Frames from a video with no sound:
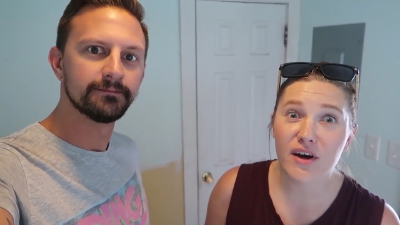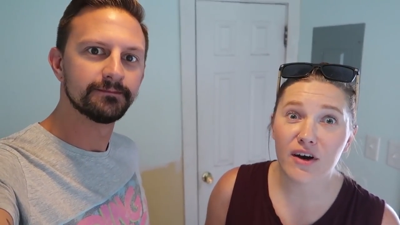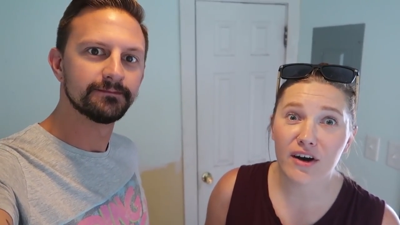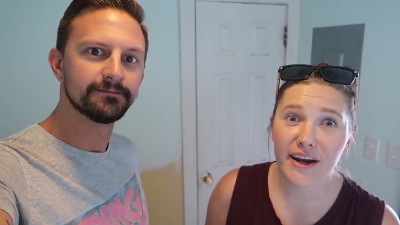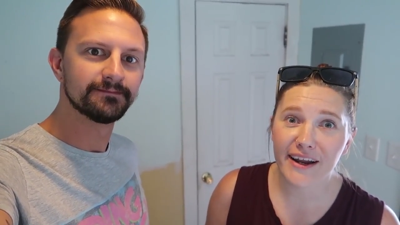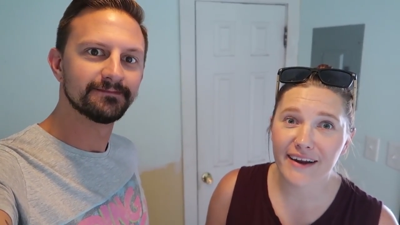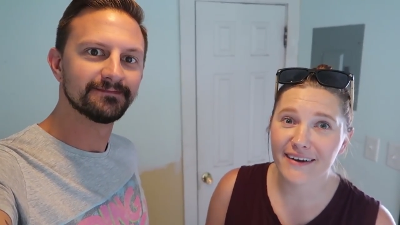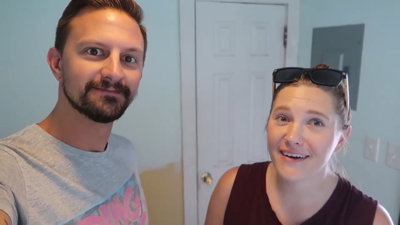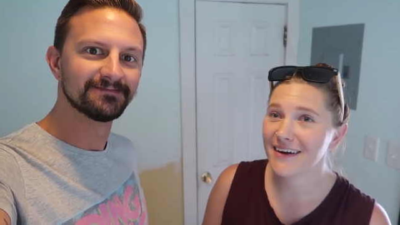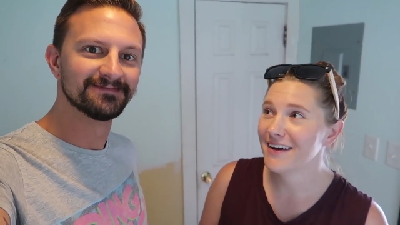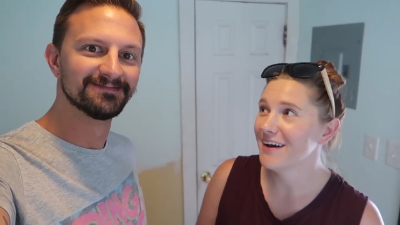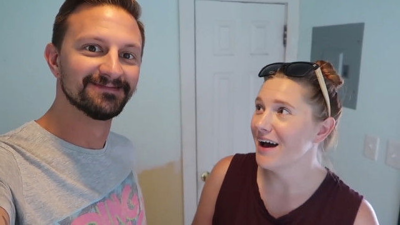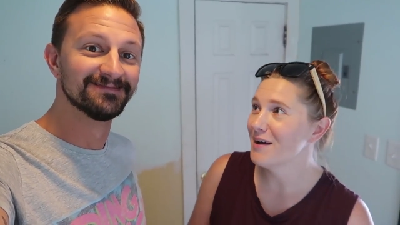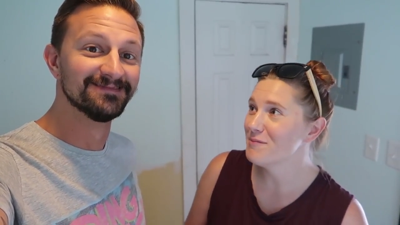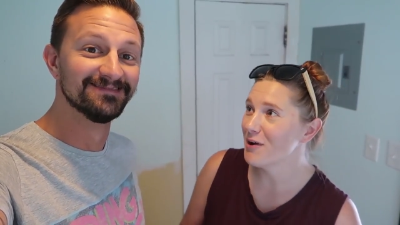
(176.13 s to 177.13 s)
Speaker 1: sorry.
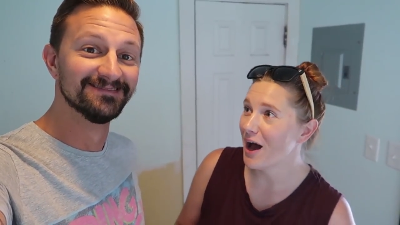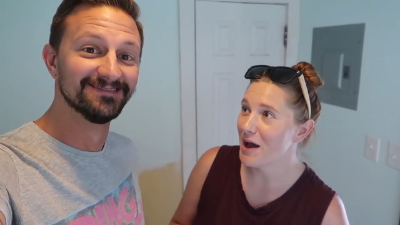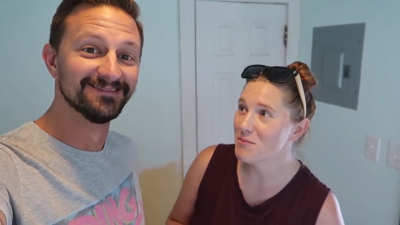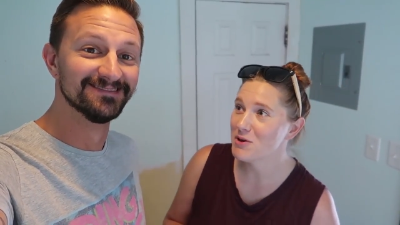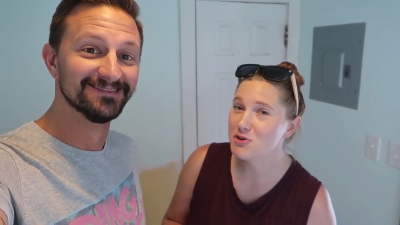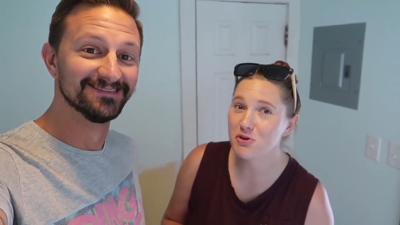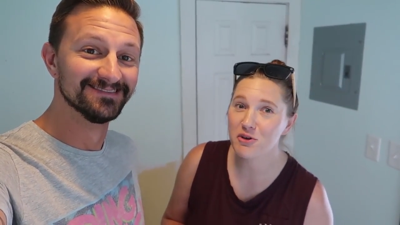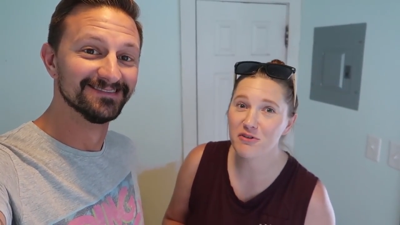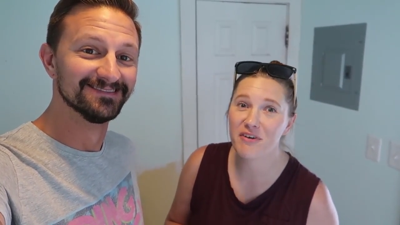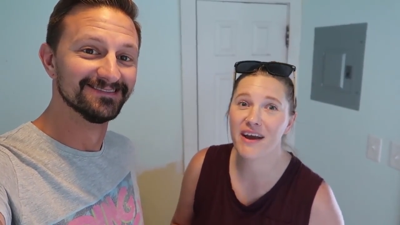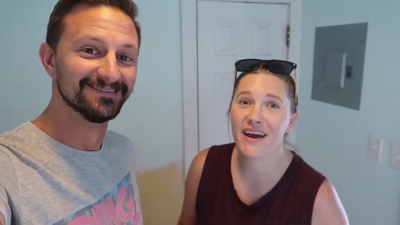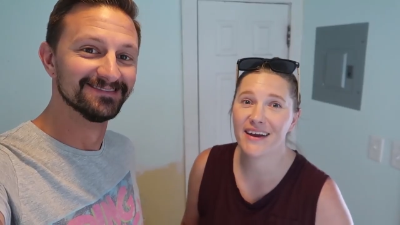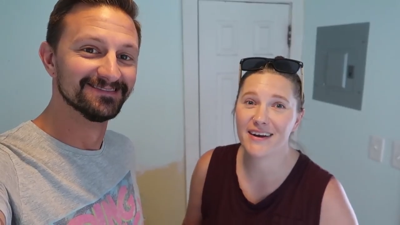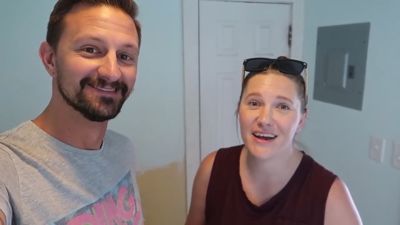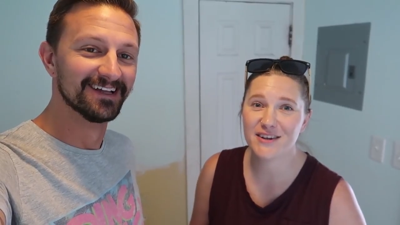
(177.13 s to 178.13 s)
I'm a true
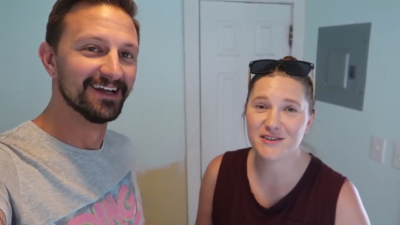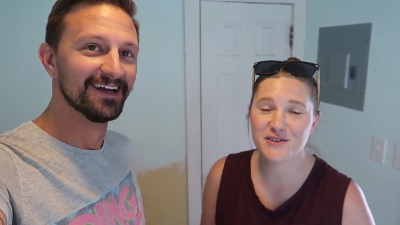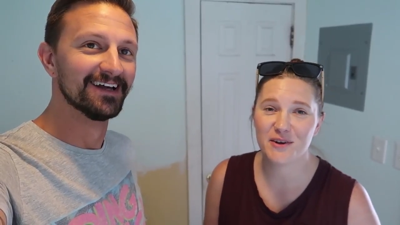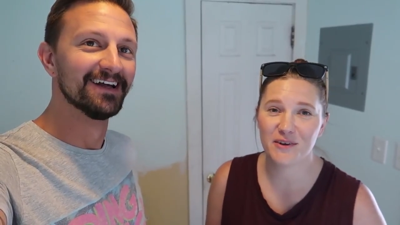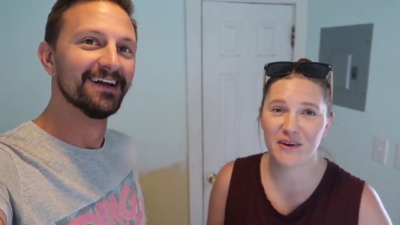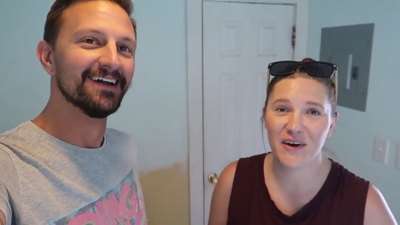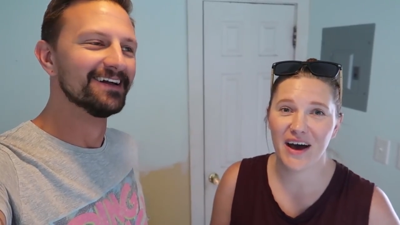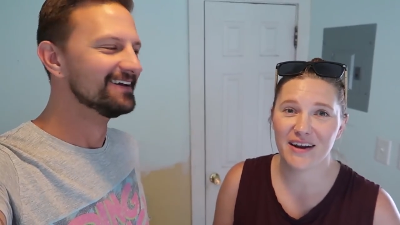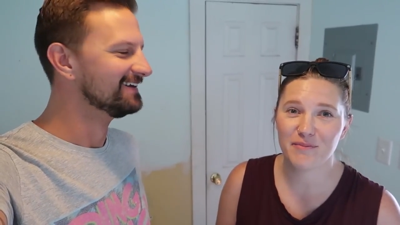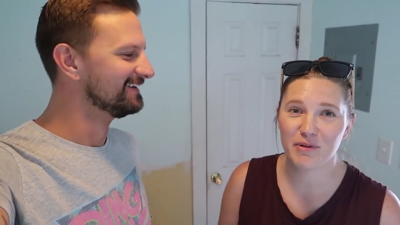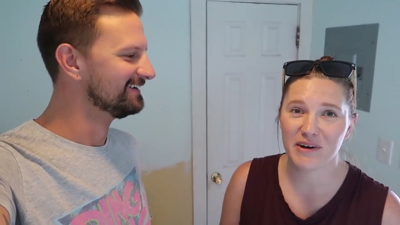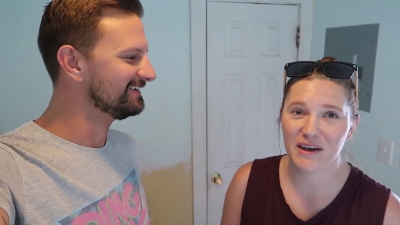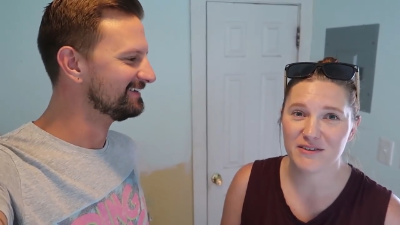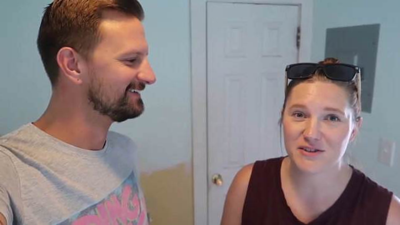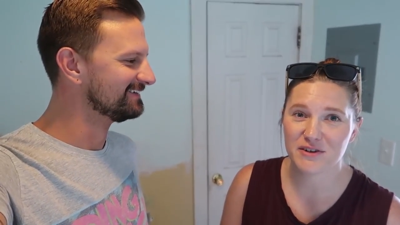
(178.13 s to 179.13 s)
fan. I just don't know how to
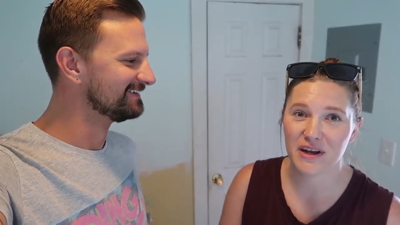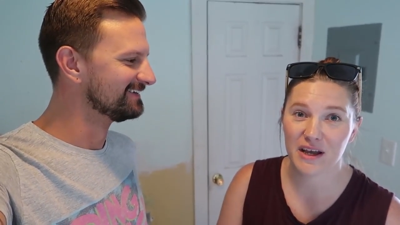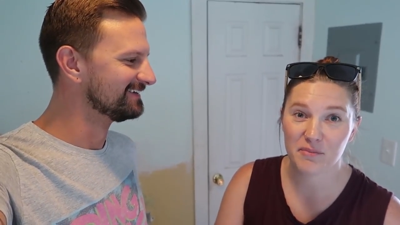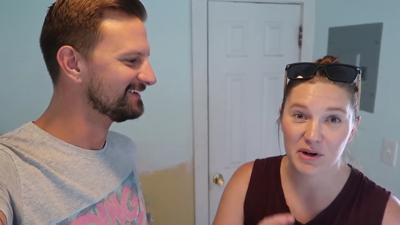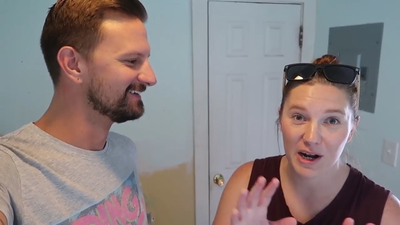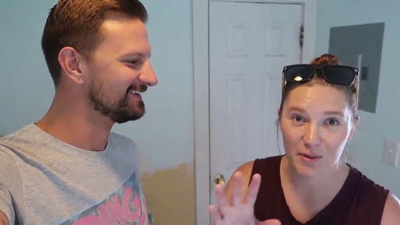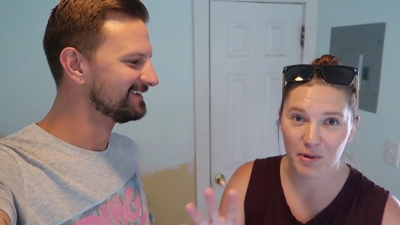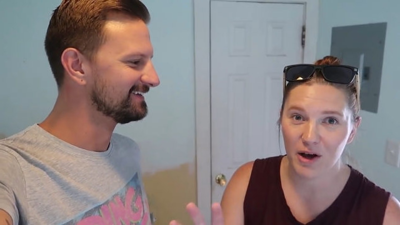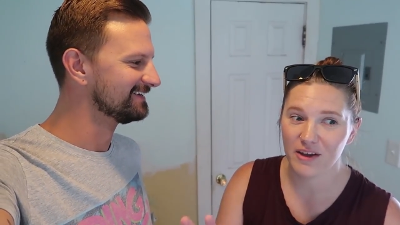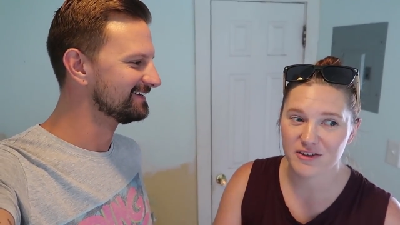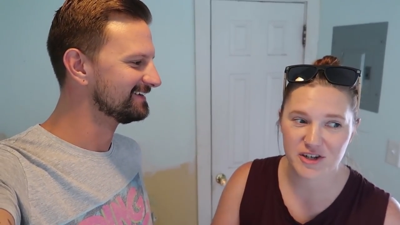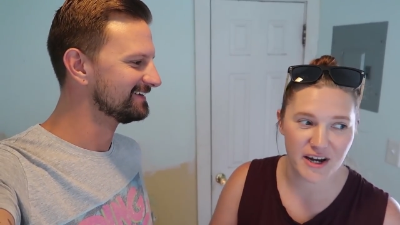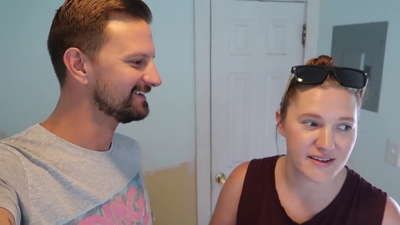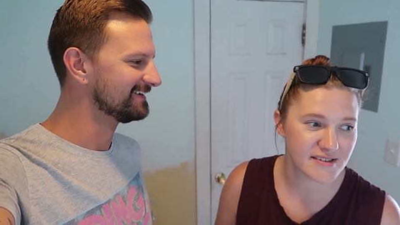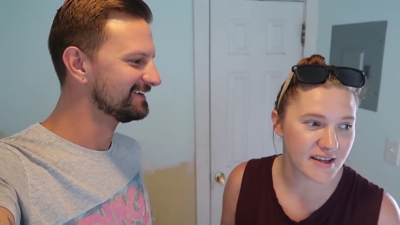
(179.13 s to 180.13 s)
pronounce her name, and I
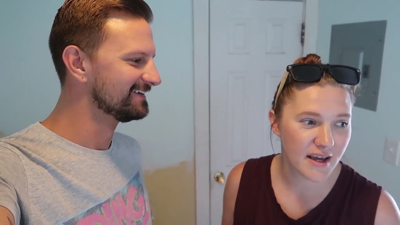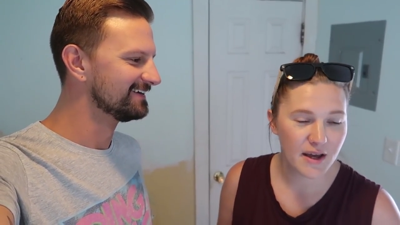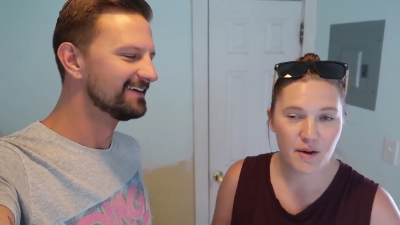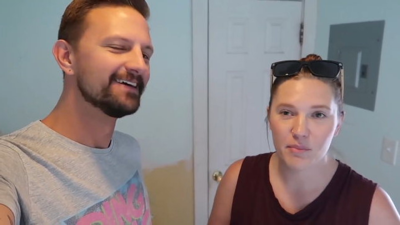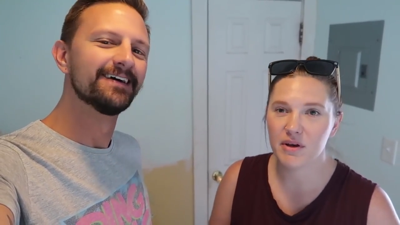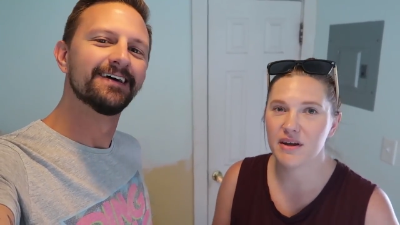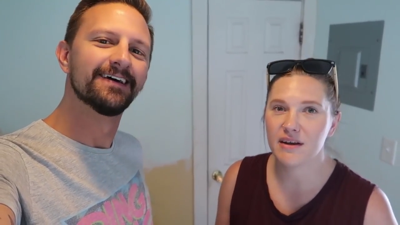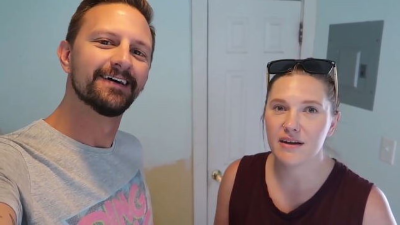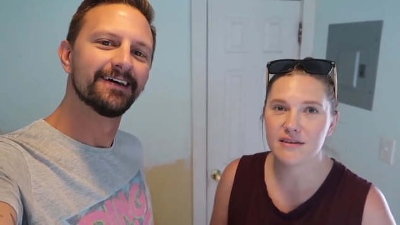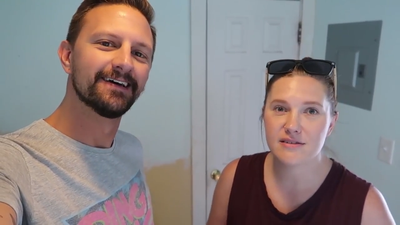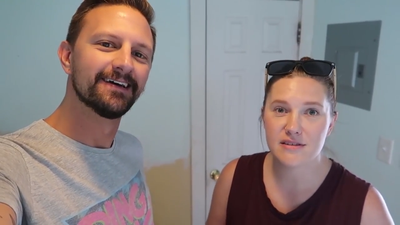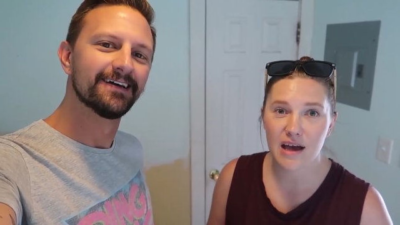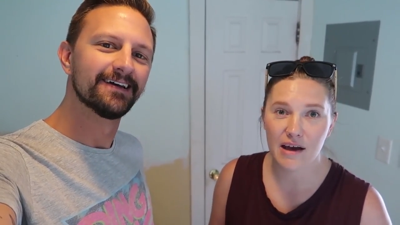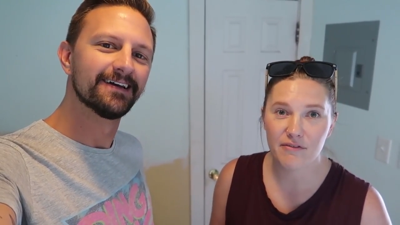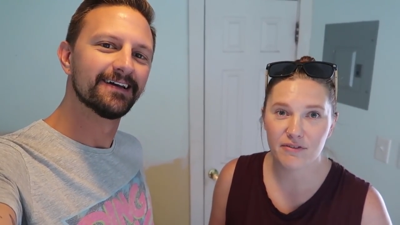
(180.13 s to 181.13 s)
apologize. But
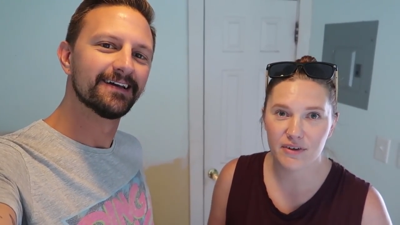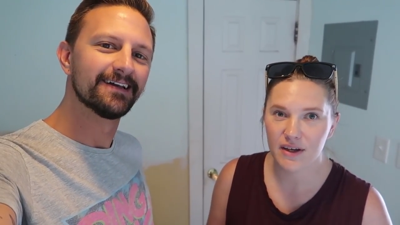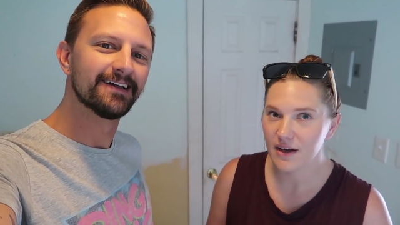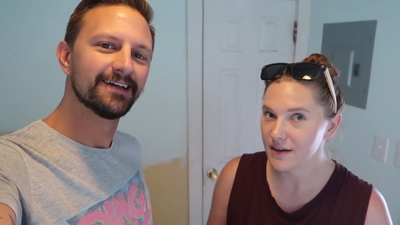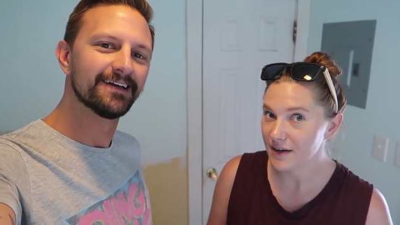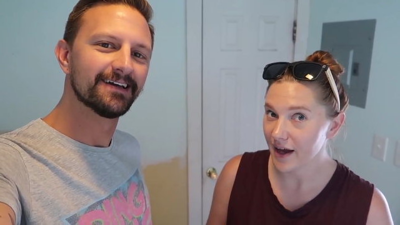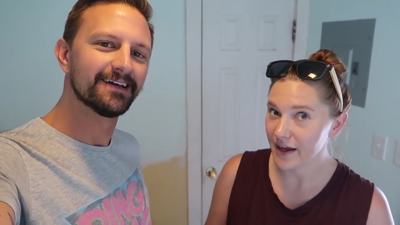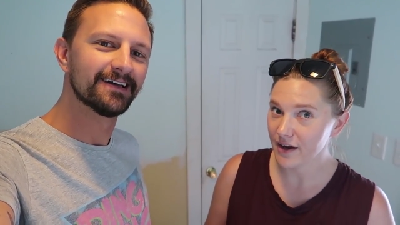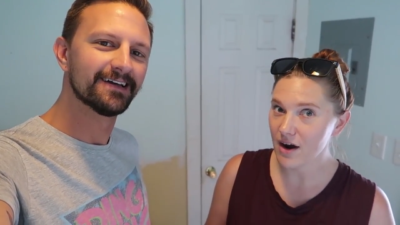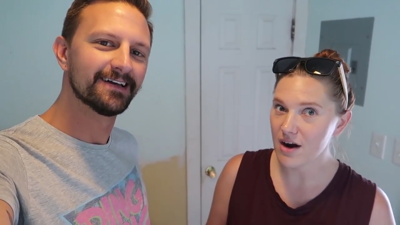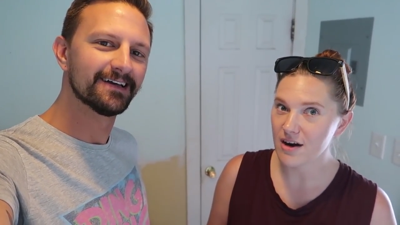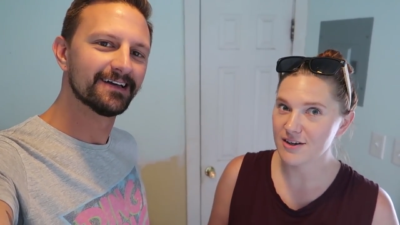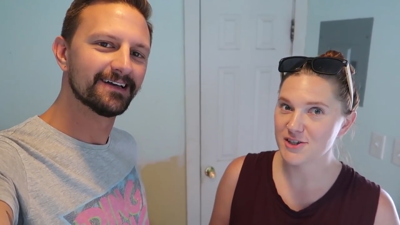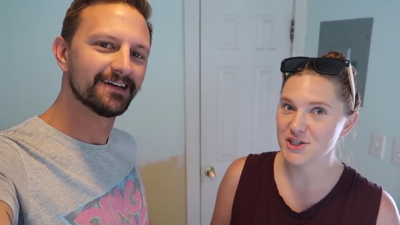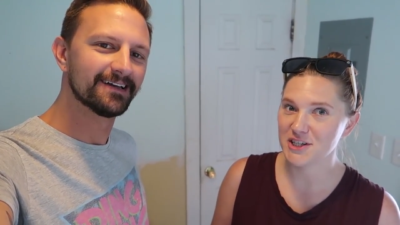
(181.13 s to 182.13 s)
Safiya
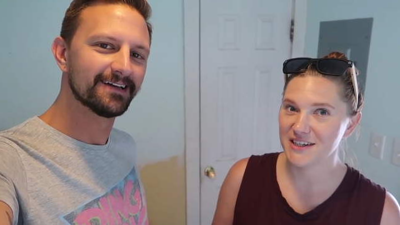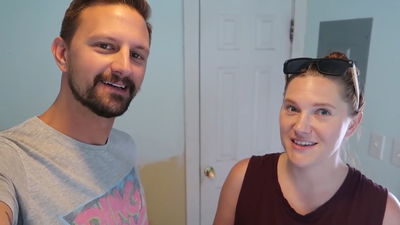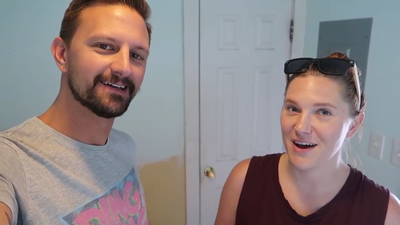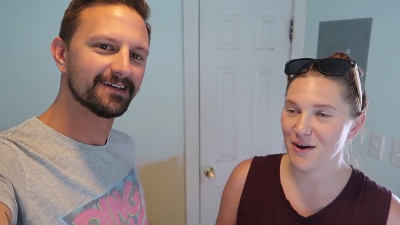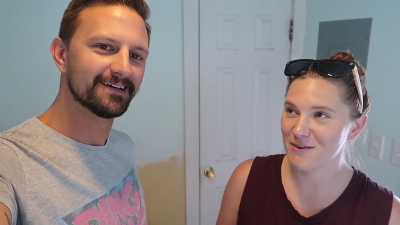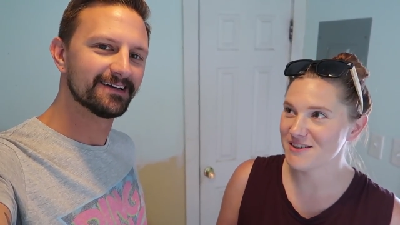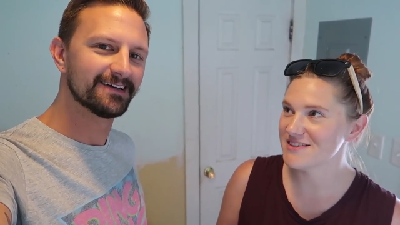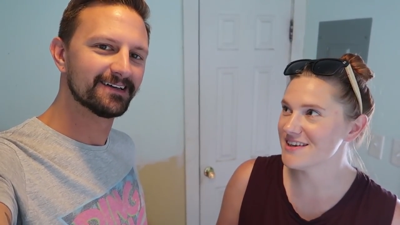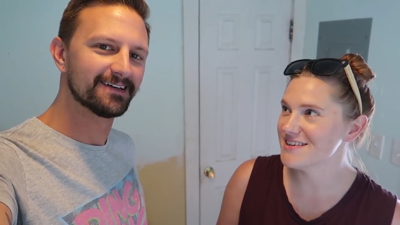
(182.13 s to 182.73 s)
Nygaard, she always